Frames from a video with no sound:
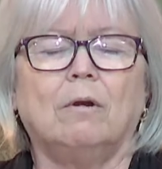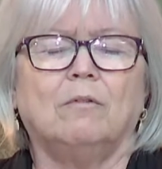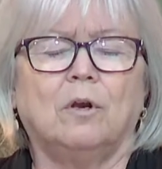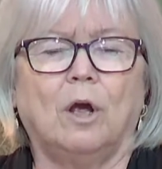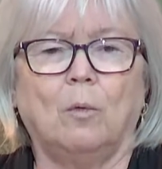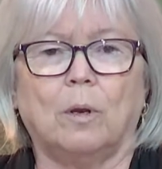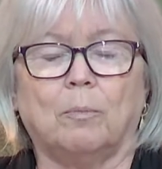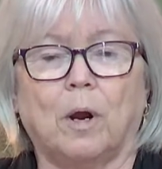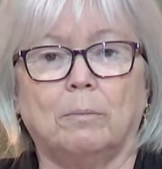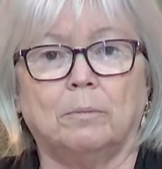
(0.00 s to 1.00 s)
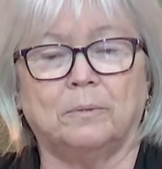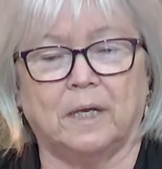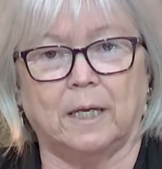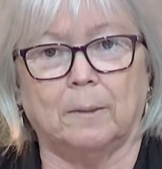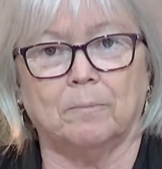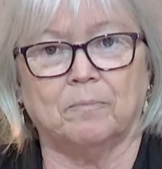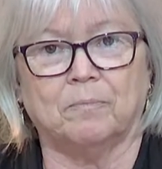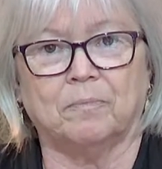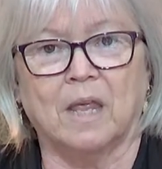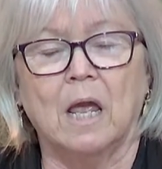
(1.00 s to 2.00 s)
even know it, probably.
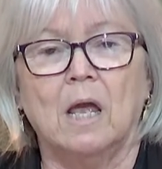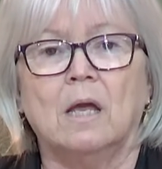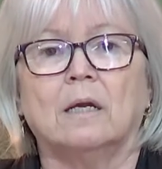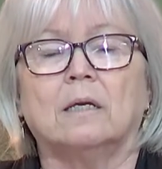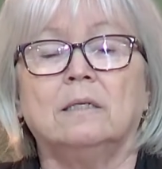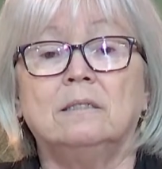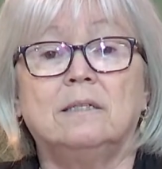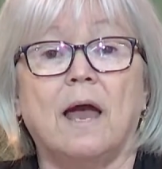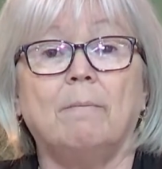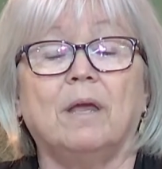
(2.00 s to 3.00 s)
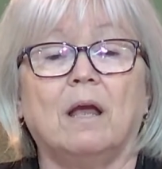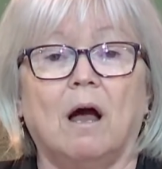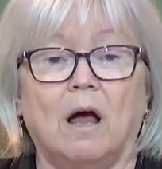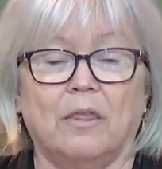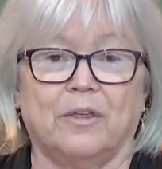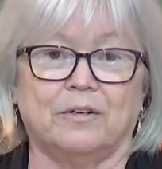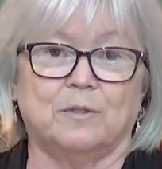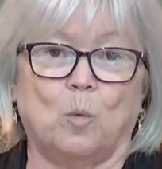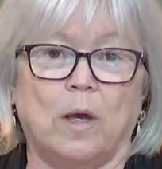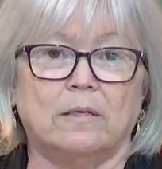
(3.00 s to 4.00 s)
Condemning
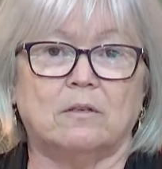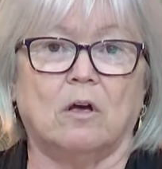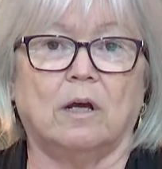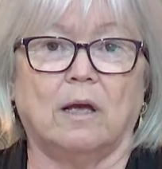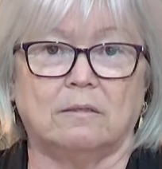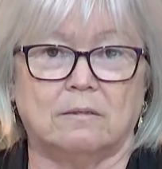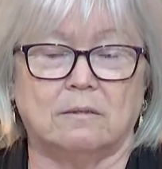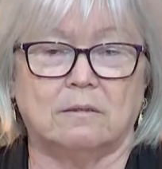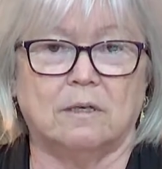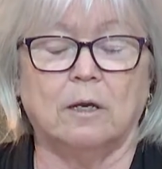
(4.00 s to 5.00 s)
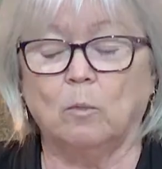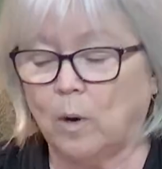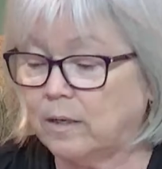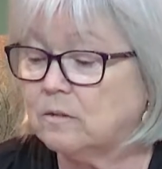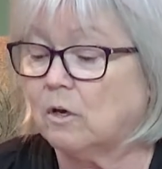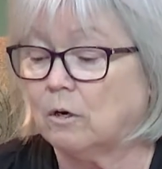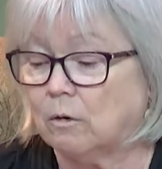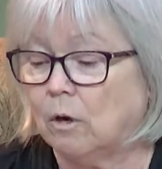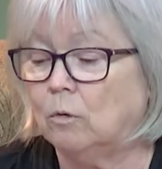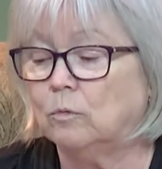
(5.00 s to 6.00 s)
others weighs on us. It weighs on
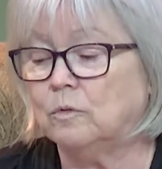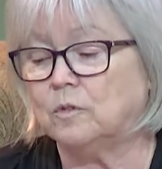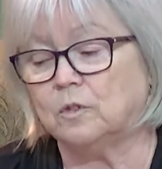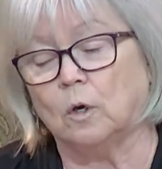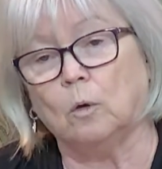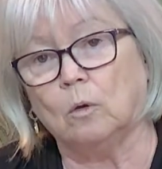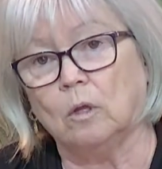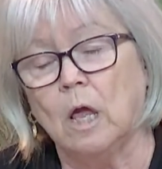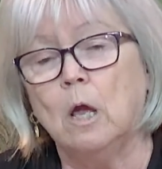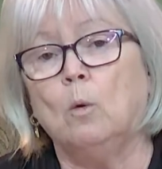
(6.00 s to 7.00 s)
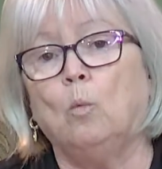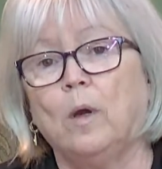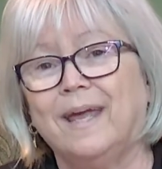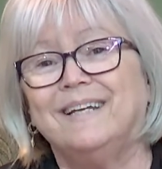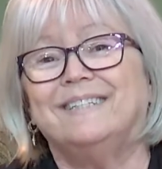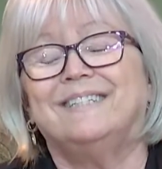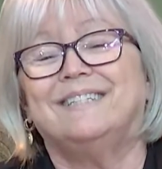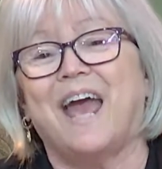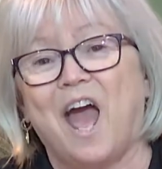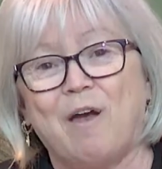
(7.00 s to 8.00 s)
our own soul. We
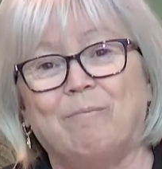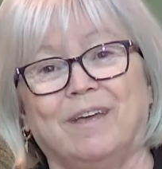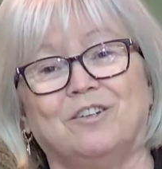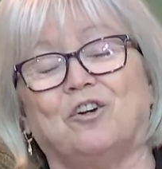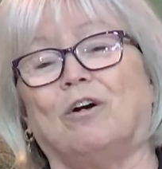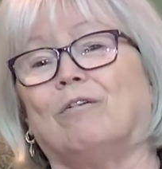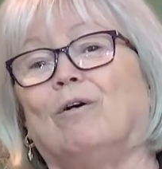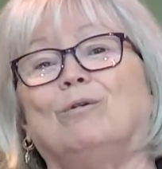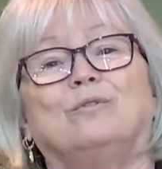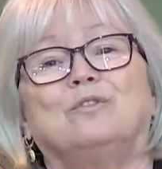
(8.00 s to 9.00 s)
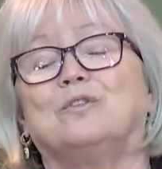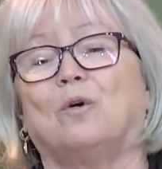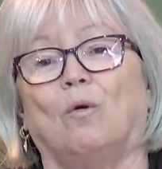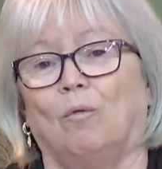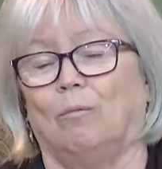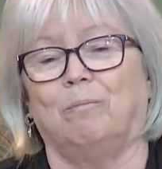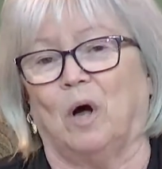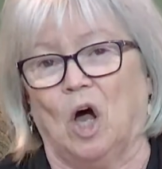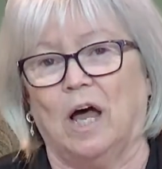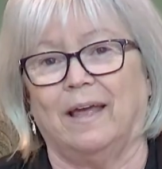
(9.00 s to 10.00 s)
damage our own soul
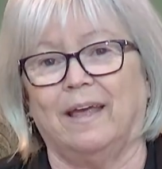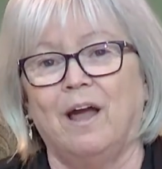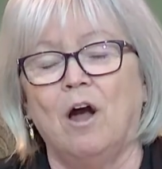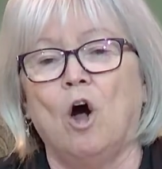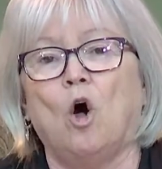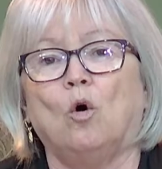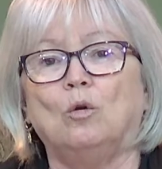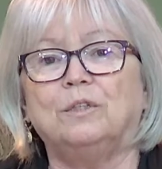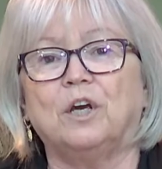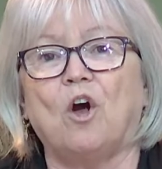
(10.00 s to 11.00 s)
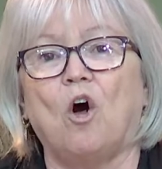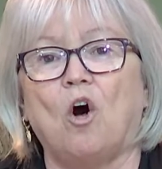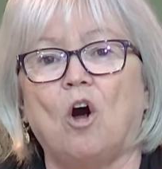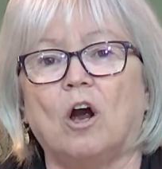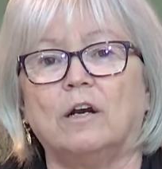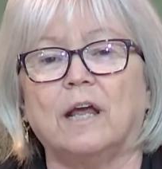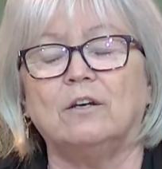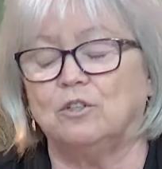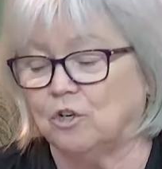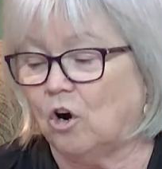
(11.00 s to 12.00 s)
by holding hard
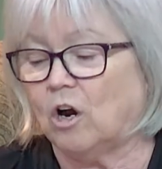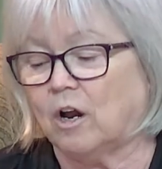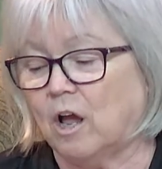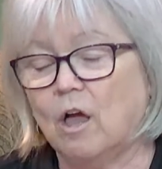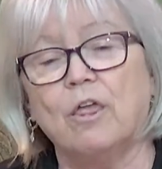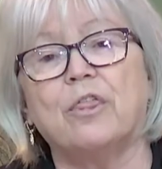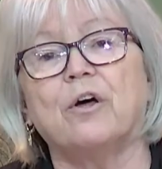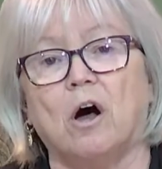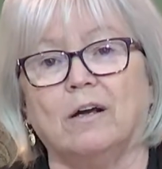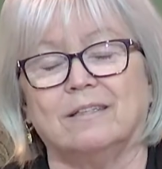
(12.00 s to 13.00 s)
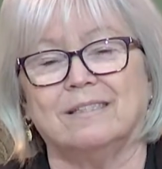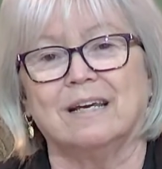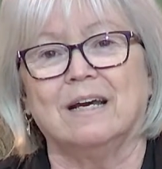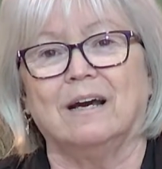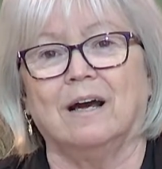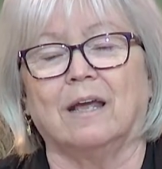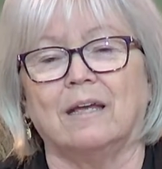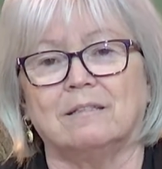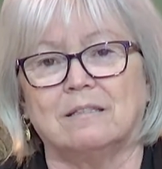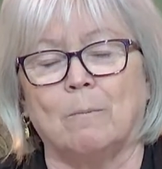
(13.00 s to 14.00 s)
and dark thoughts
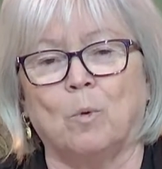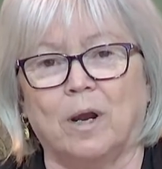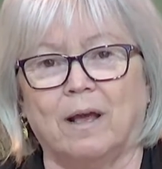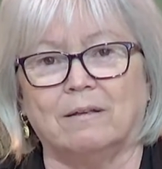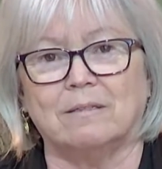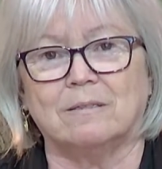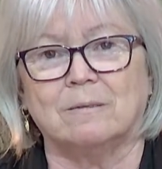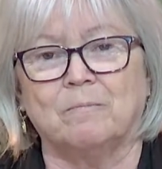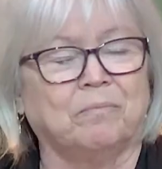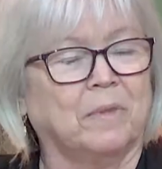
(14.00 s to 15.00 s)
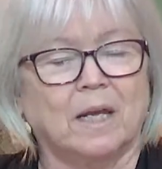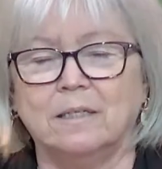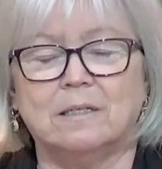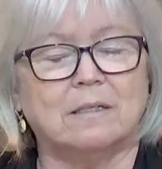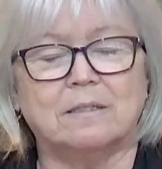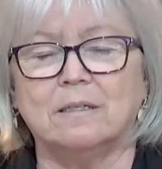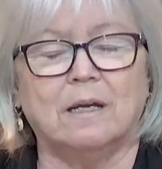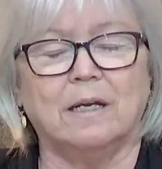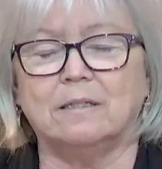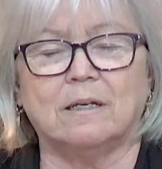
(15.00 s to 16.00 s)
against someone else. It doesn't
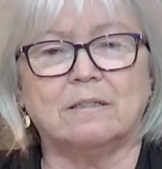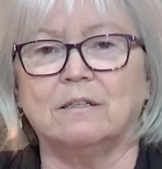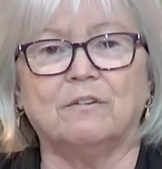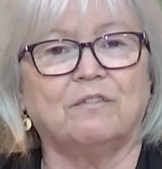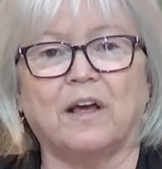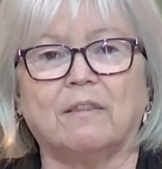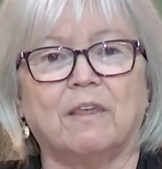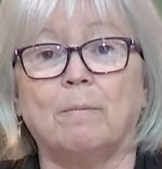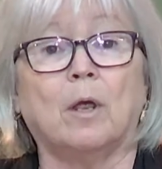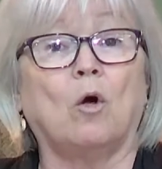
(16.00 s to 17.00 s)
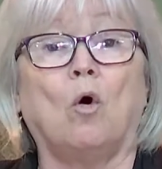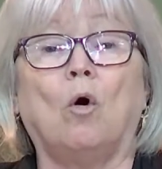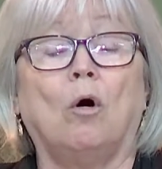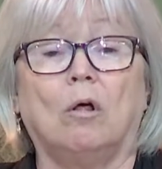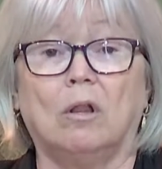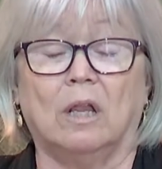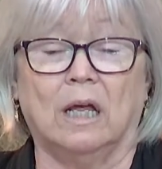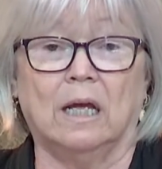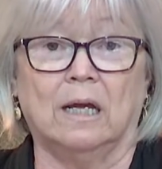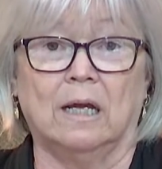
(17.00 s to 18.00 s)
affect them at all.
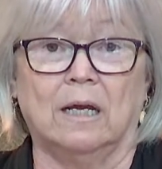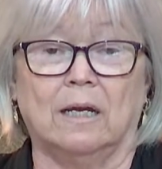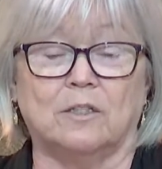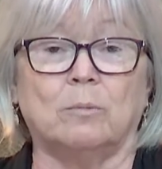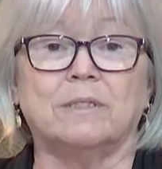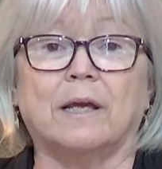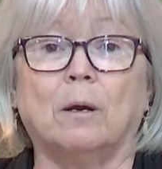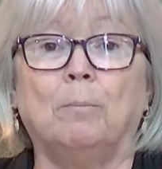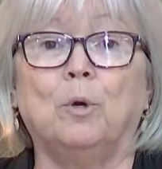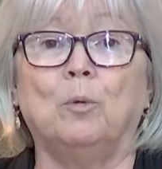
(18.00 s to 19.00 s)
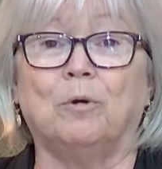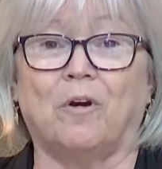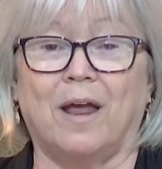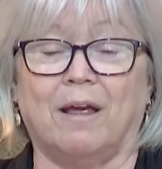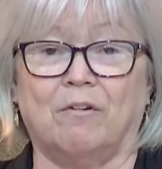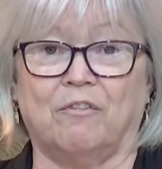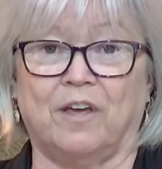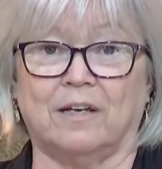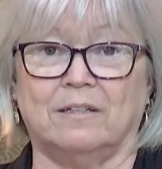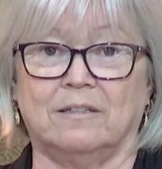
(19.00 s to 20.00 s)
It's almost like a boomerang
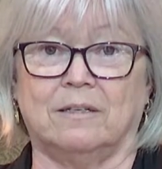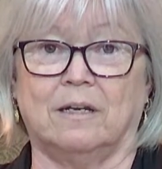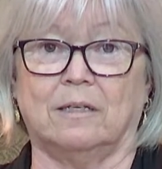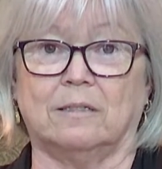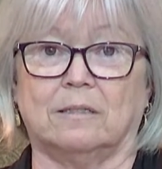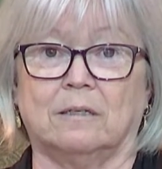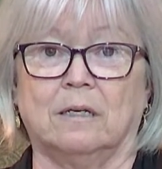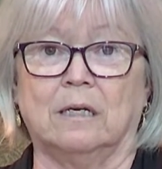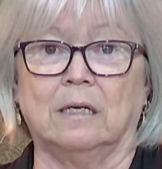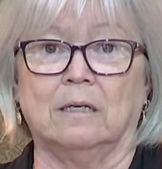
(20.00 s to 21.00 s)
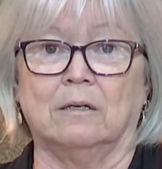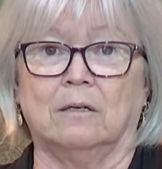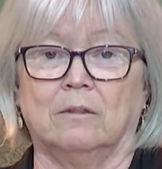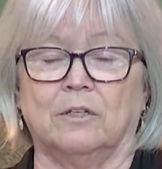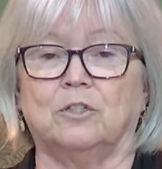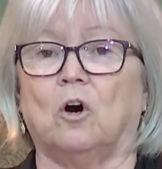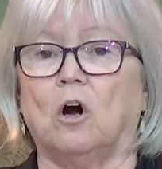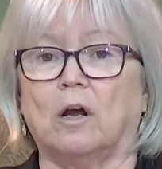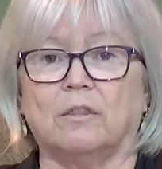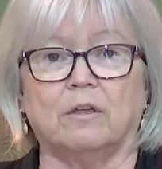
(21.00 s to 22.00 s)
effect, isn't it? The
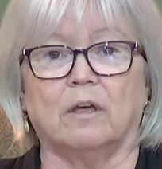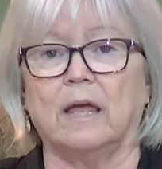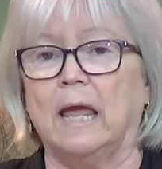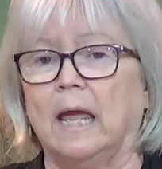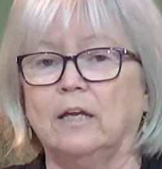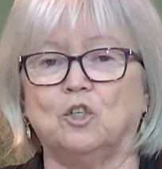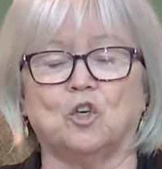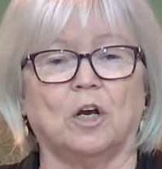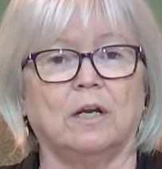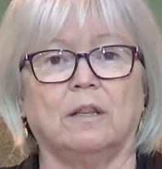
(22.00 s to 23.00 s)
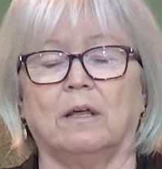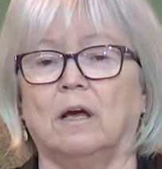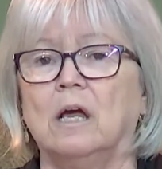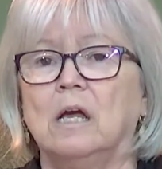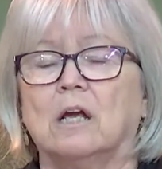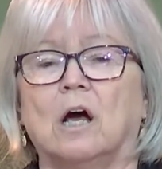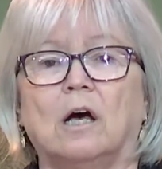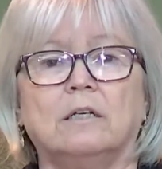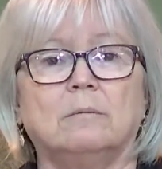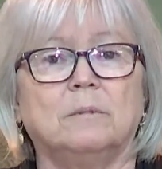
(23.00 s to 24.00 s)
dark, the hatred, the
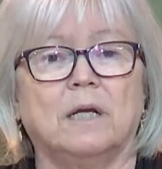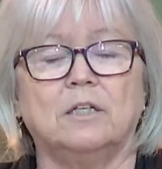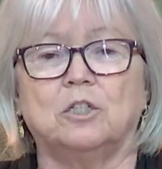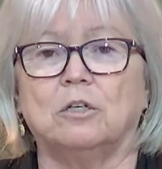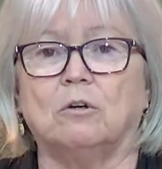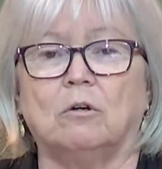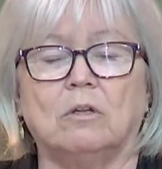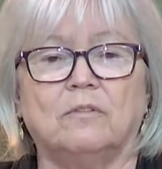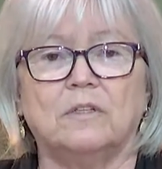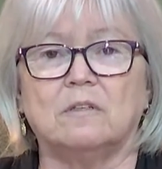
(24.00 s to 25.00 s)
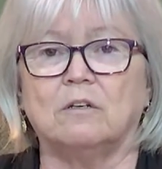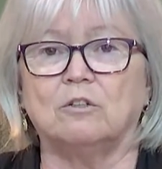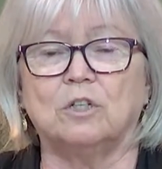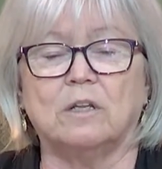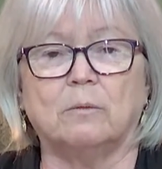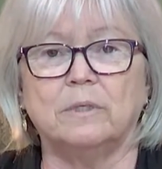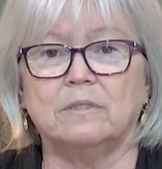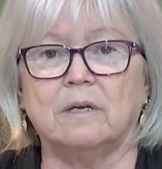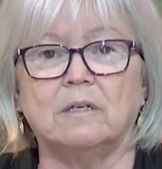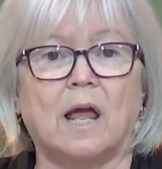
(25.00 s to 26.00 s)
condemnation, all of this energy that we
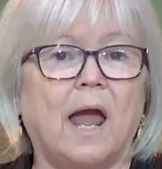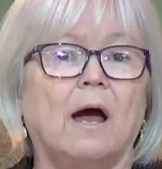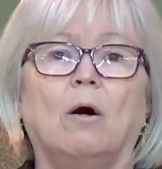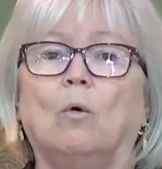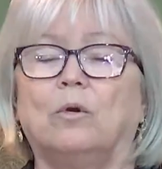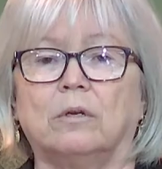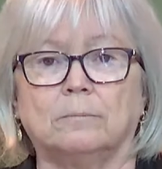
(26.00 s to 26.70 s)
send out,